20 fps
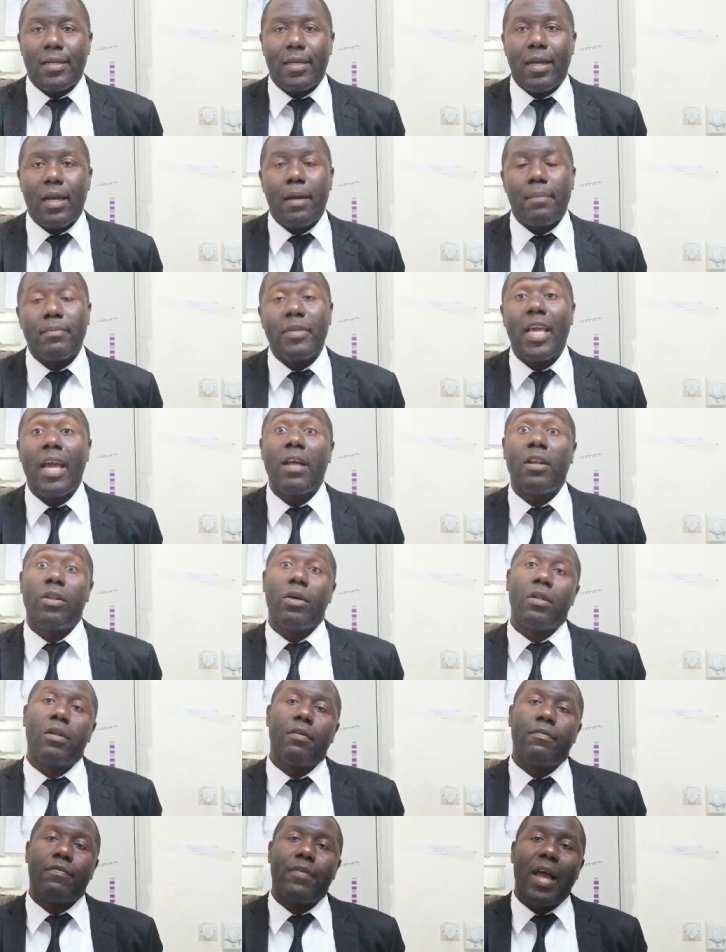There are a
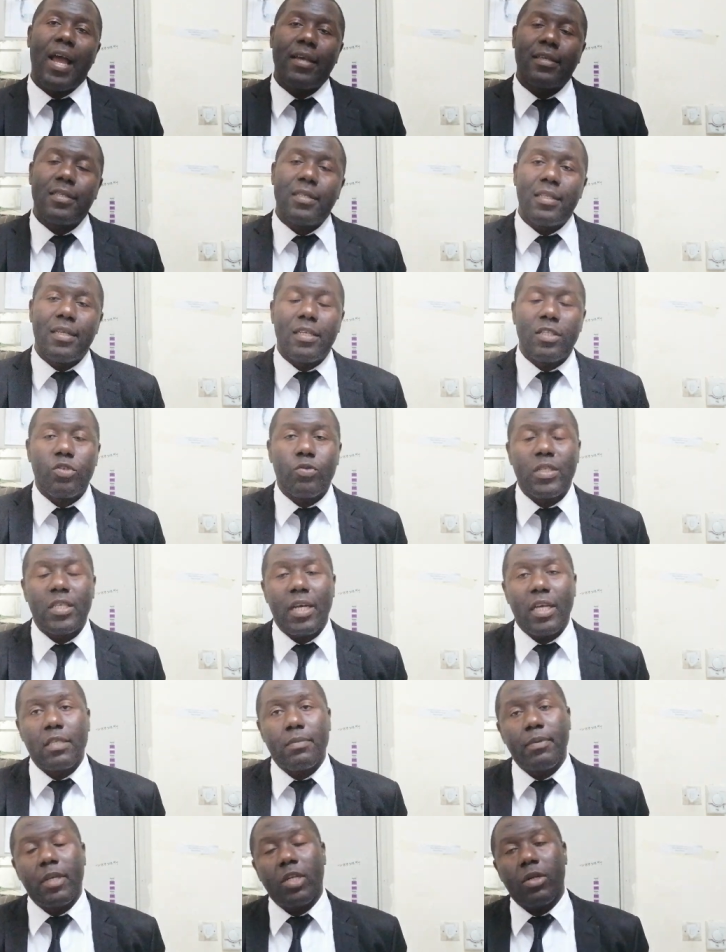lot of accidents which
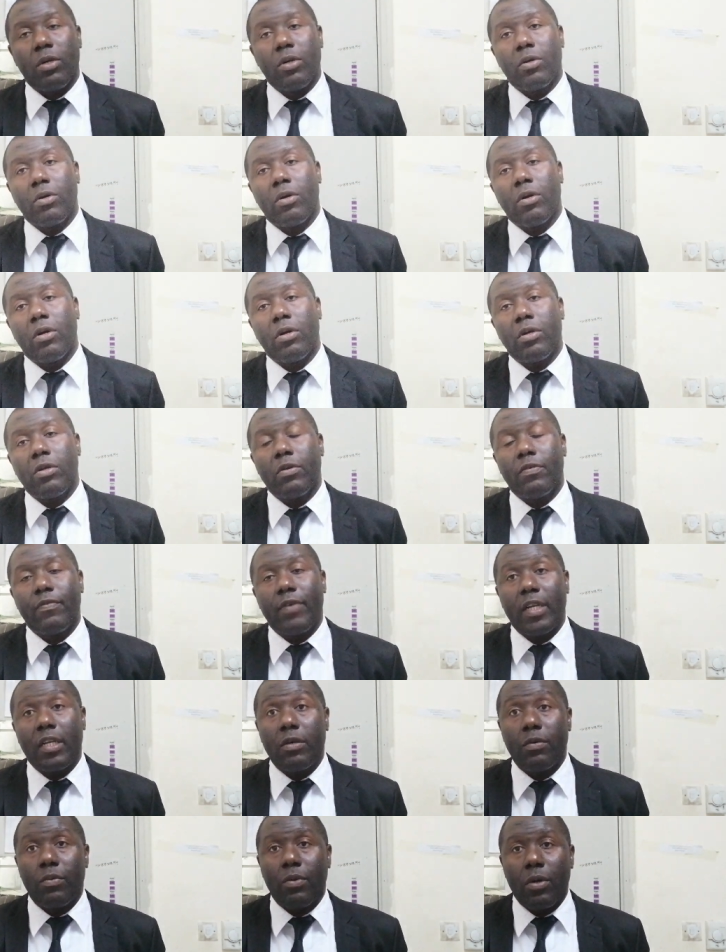has been occur all
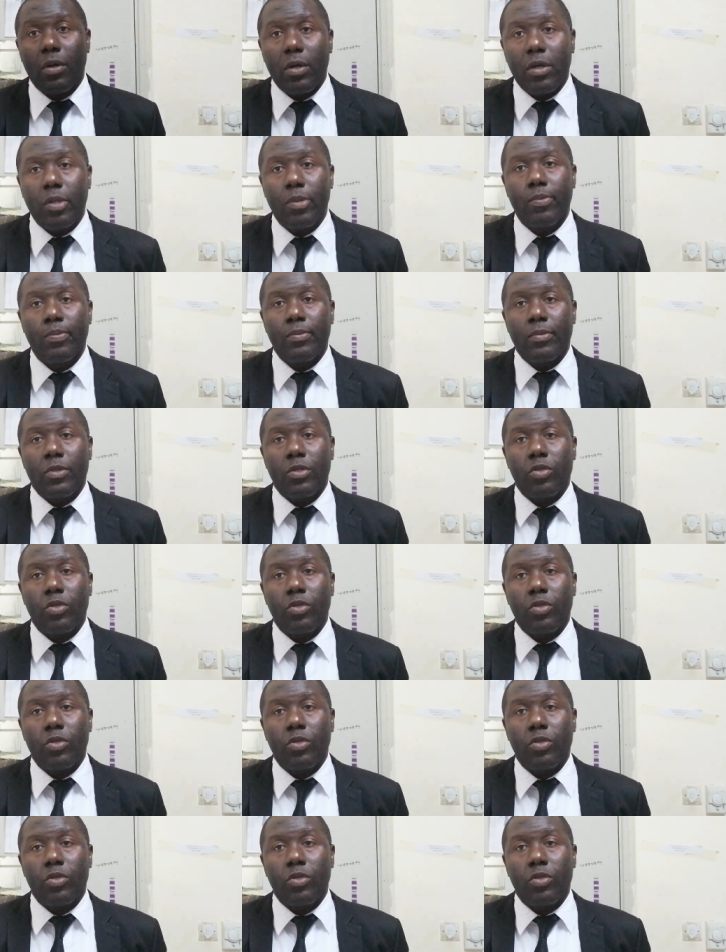over the world.